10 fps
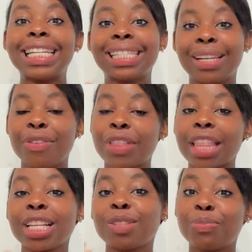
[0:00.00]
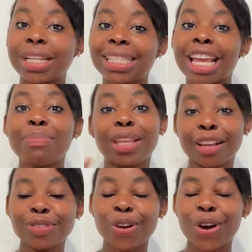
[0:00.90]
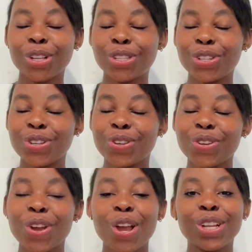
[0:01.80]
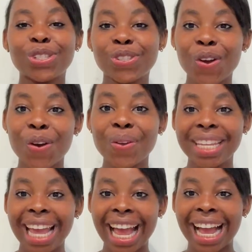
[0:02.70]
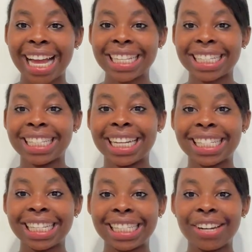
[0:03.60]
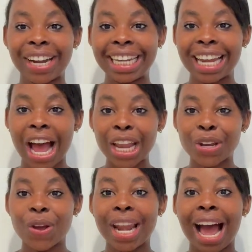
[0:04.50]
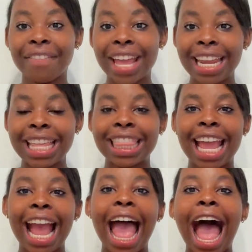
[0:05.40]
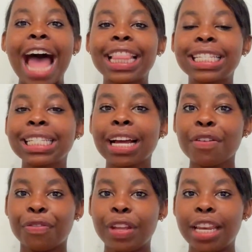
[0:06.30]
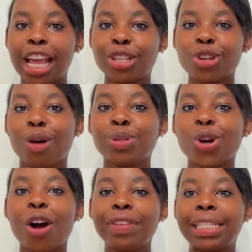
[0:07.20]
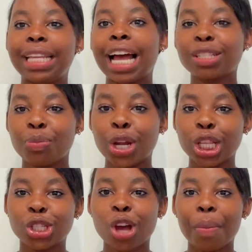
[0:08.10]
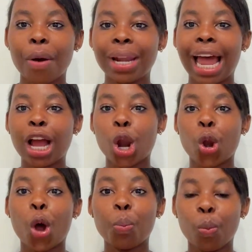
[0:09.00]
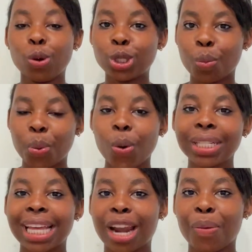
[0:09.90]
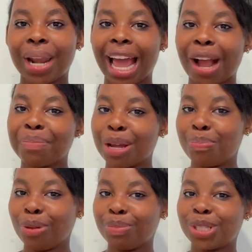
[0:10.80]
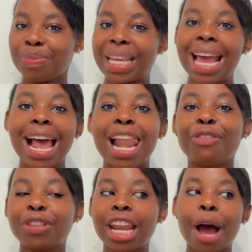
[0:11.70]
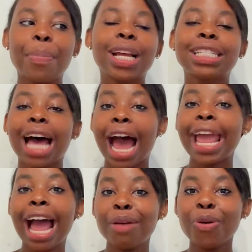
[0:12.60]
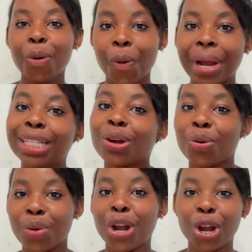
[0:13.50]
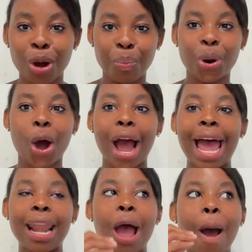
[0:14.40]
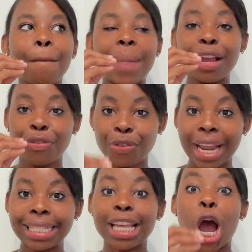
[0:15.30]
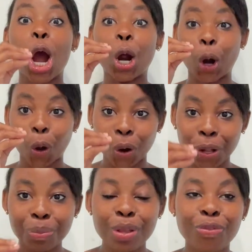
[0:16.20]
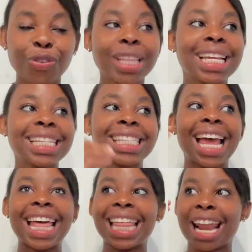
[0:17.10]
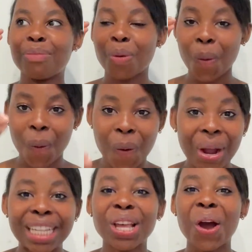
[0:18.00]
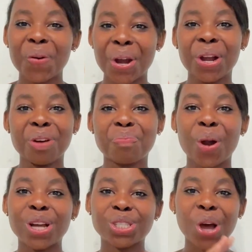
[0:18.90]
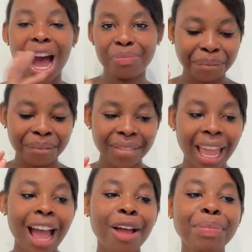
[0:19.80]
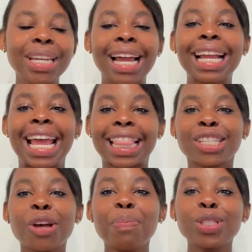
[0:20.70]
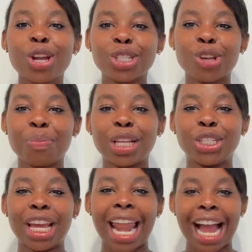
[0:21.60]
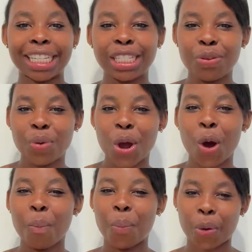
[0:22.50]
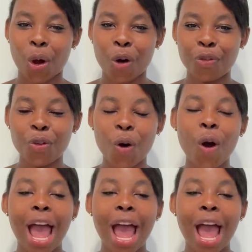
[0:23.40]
the lift that this breast tape gives onto you. So yeah guys, as you guys can see right now, I don't have anything, and this is like a v-neck top. So obviously, as I'm wearing this top, I would like a lot more support, and I would like my boobs to be lifted up because I am always wearing a bra, and my friends grill me for this, that I'm always wearing a bra. So this top is not a top that you can actually wear a bra for,